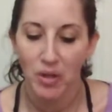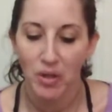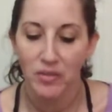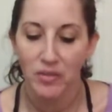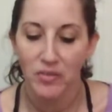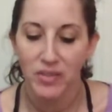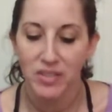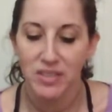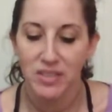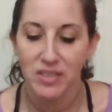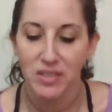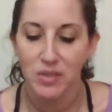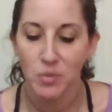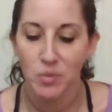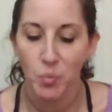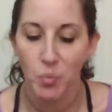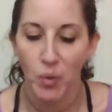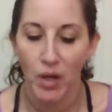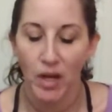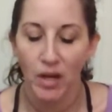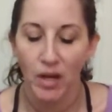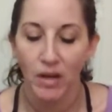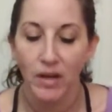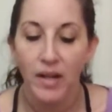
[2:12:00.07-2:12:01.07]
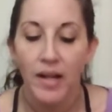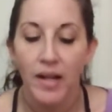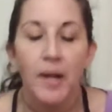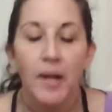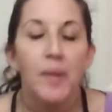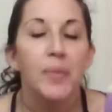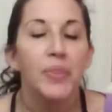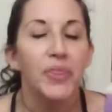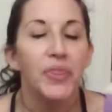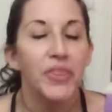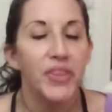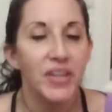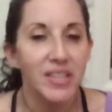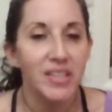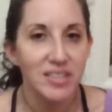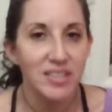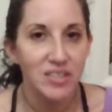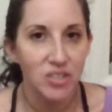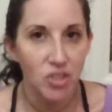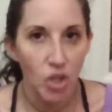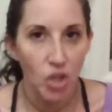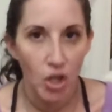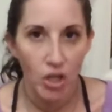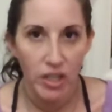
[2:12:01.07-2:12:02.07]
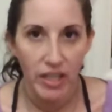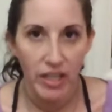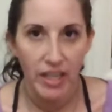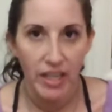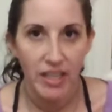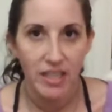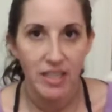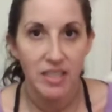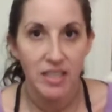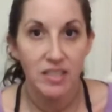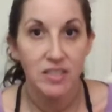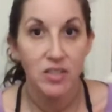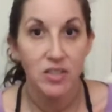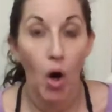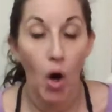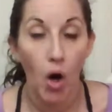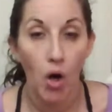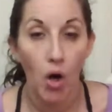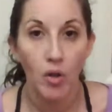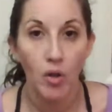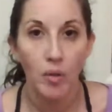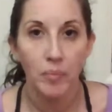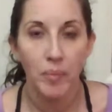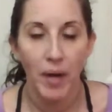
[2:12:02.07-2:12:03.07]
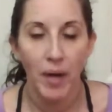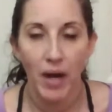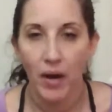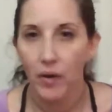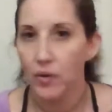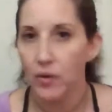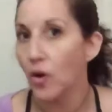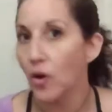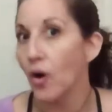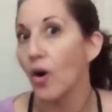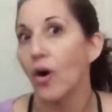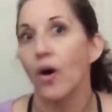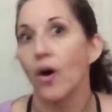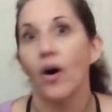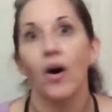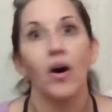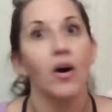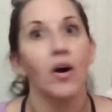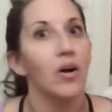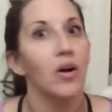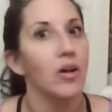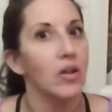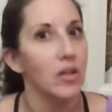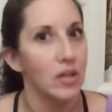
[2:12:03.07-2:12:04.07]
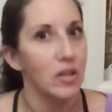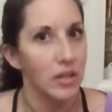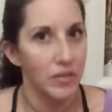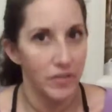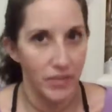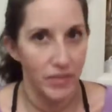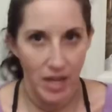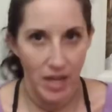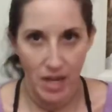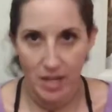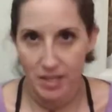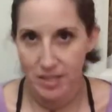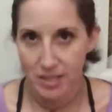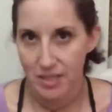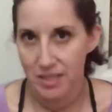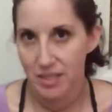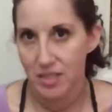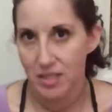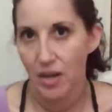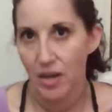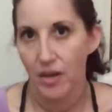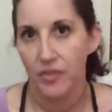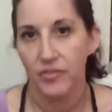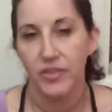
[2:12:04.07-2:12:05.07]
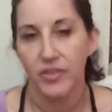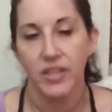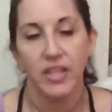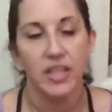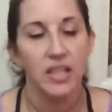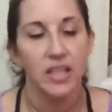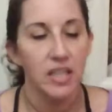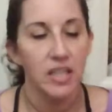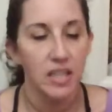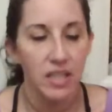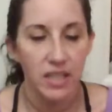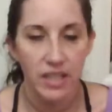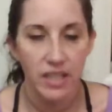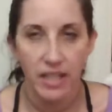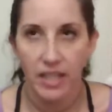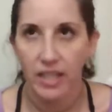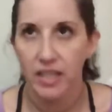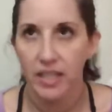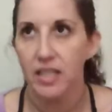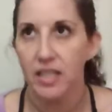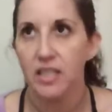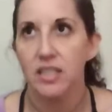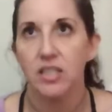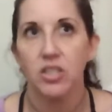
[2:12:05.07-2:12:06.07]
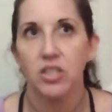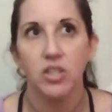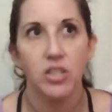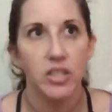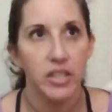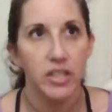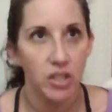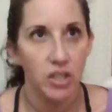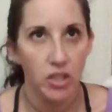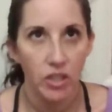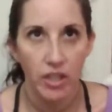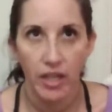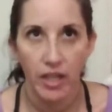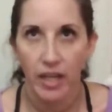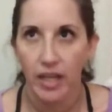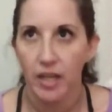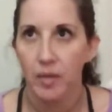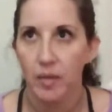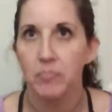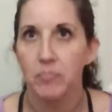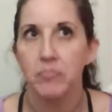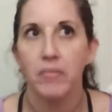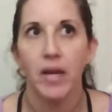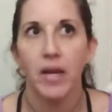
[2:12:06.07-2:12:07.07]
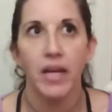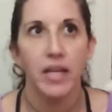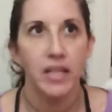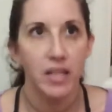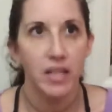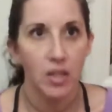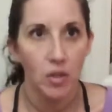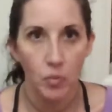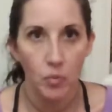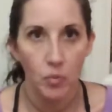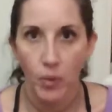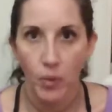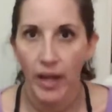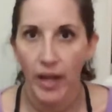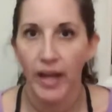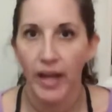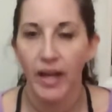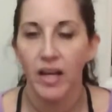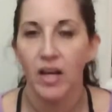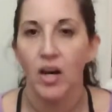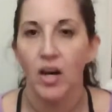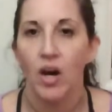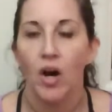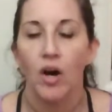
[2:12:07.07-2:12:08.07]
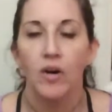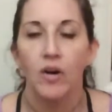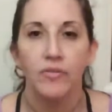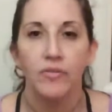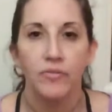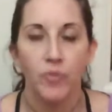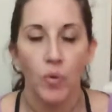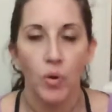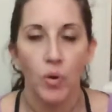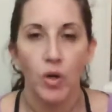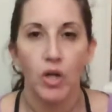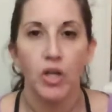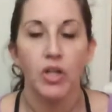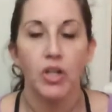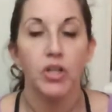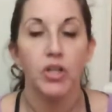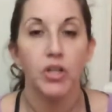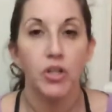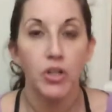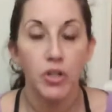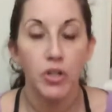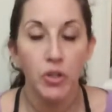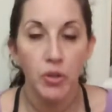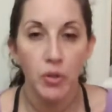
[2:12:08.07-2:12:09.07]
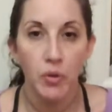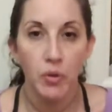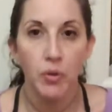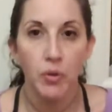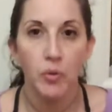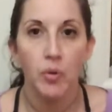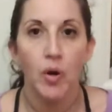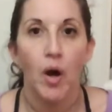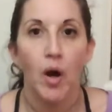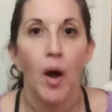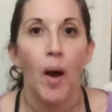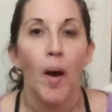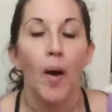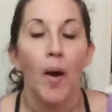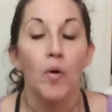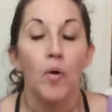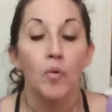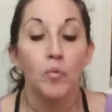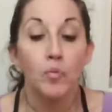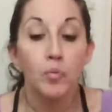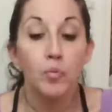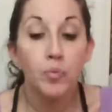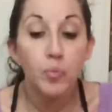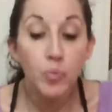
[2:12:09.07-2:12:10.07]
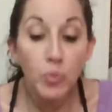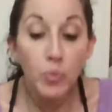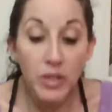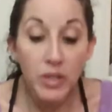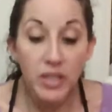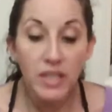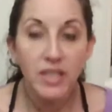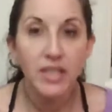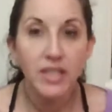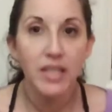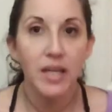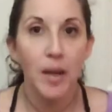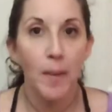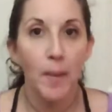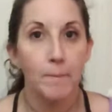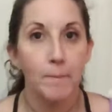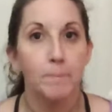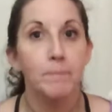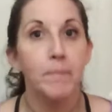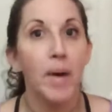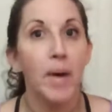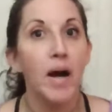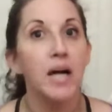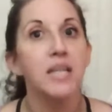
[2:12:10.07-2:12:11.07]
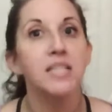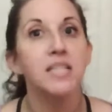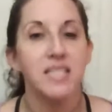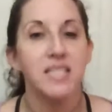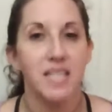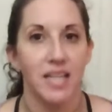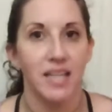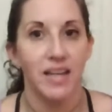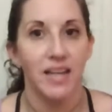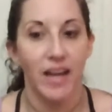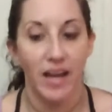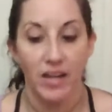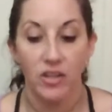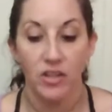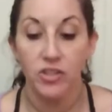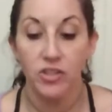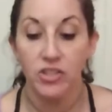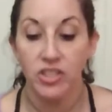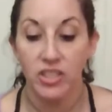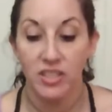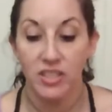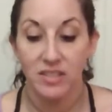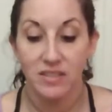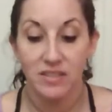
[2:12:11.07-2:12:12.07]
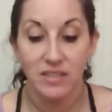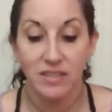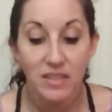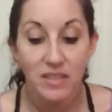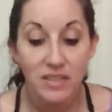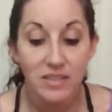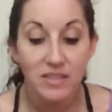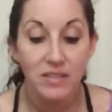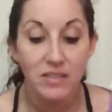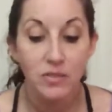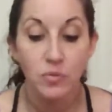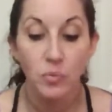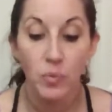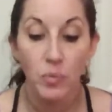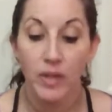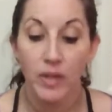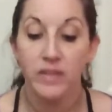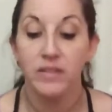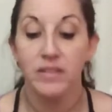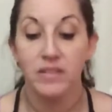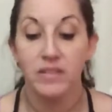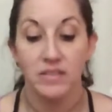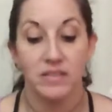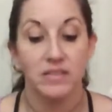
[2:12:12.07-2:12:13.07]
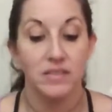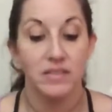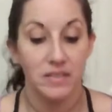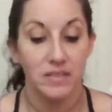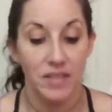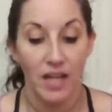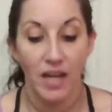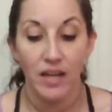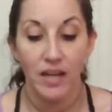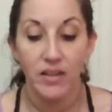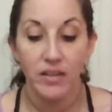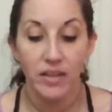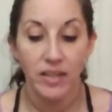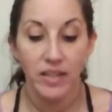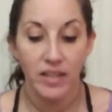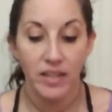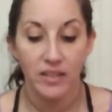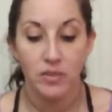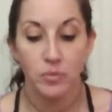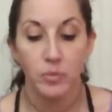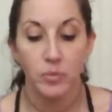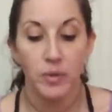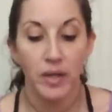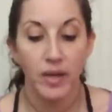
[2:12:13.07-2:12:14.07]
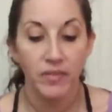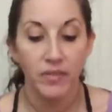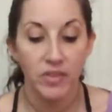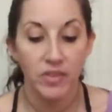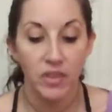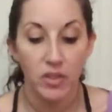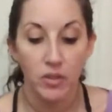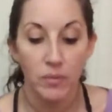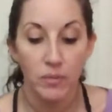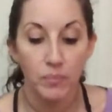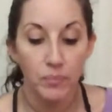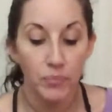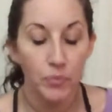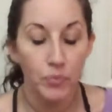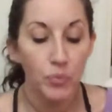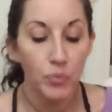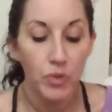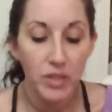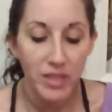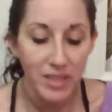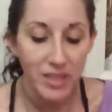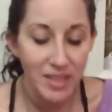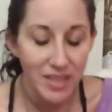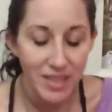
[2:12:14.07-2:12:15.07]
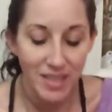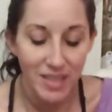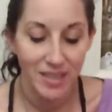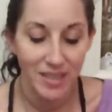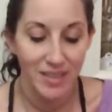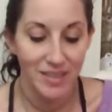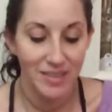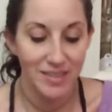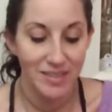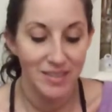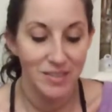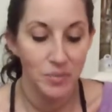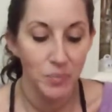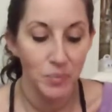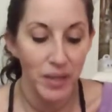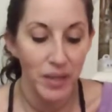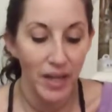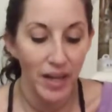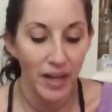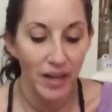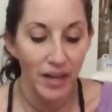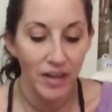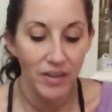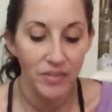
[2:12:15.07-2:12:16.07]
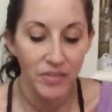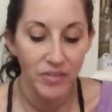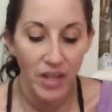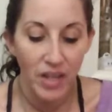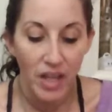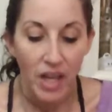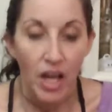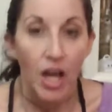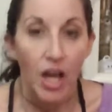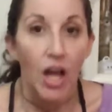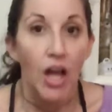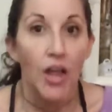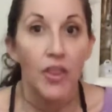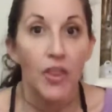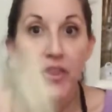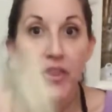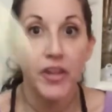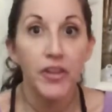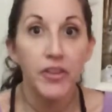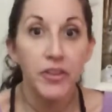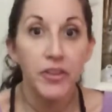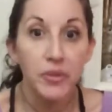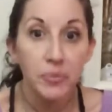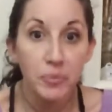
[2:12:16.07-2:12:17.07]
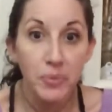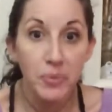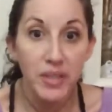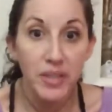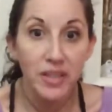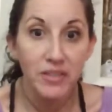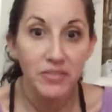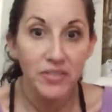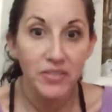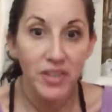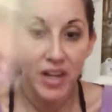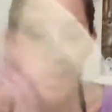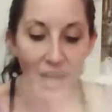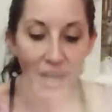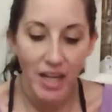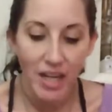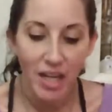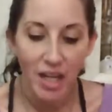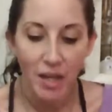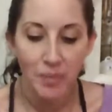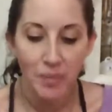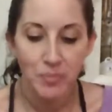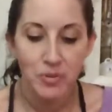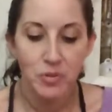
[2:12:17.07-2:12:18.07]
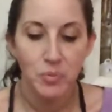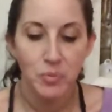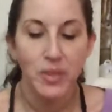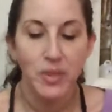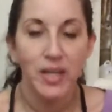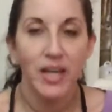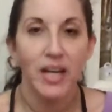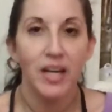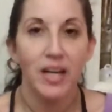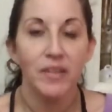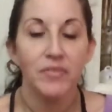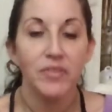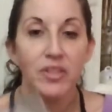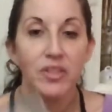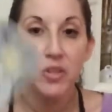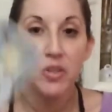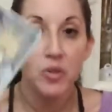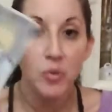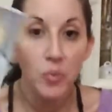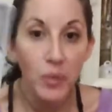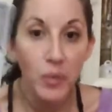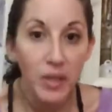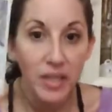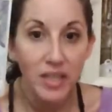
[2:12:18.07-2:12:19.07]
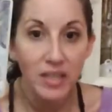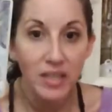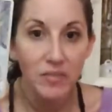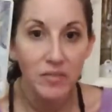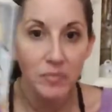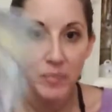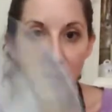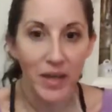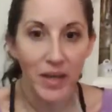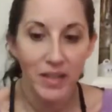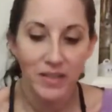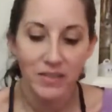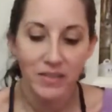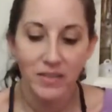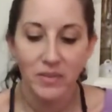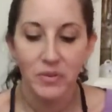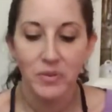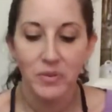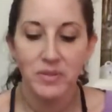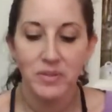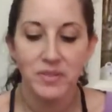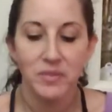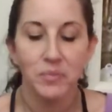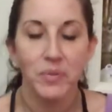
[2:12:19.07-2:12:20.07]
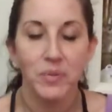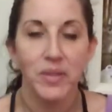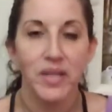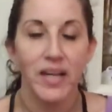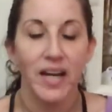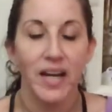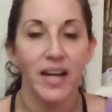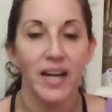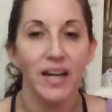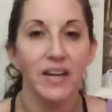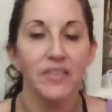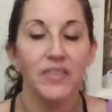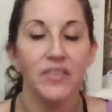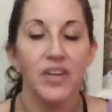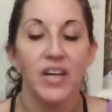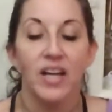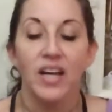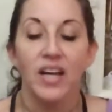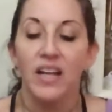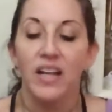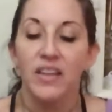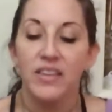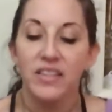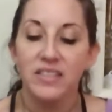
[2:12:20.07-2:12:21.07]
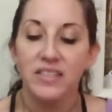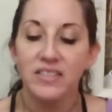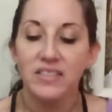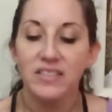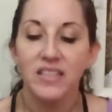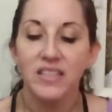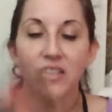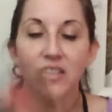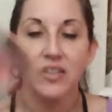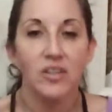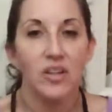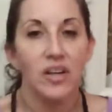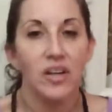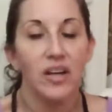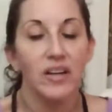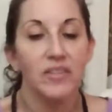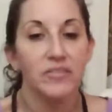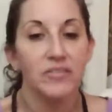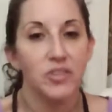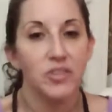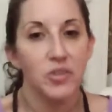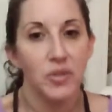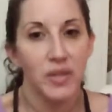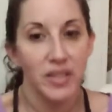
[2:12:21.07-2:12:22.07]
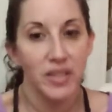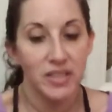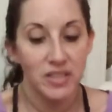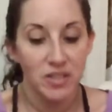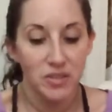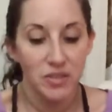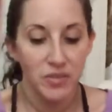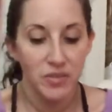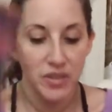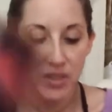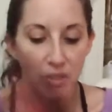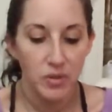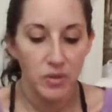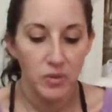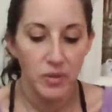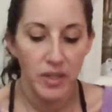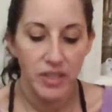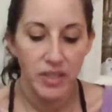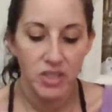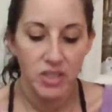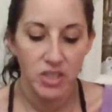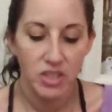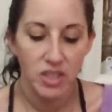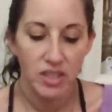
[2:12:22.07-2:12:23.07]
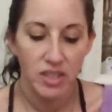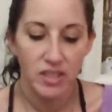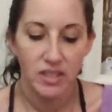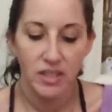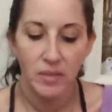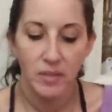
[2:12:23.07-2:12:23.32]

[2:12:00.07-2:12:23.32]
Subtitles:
of this as well. This Stargate is all about all of that stuff: healing, clearing, making way for new, really abundant energies. This is what this is telling us. We have look at this. We have the Three of Cups, we have the Queen of Pentacles, and we have the Singer of Transfiguration.